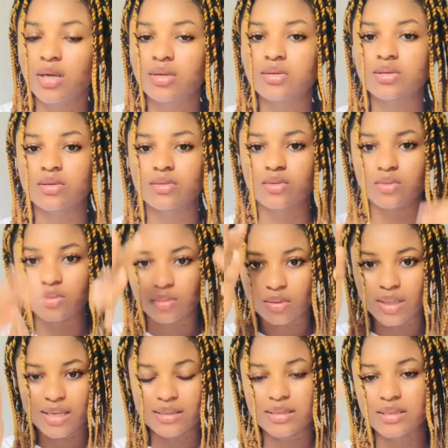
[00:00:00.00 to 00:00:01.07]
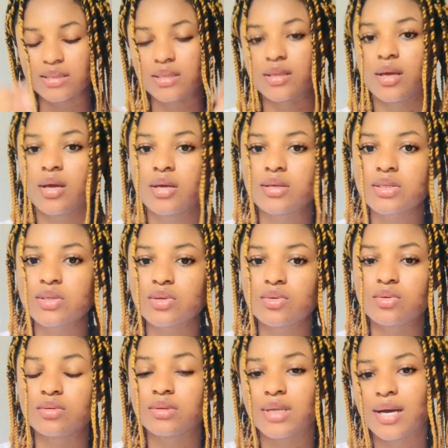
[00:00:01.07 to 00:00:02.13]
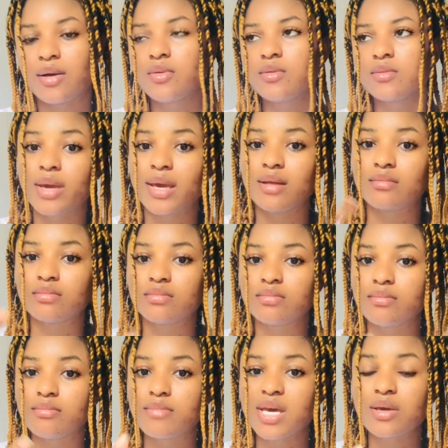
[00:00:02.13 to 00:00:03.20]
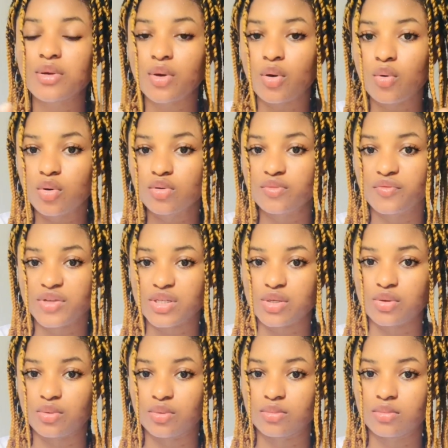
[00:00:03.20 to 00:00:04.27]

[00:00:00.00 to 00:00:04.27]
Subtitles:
So that is it. So now you can make your own video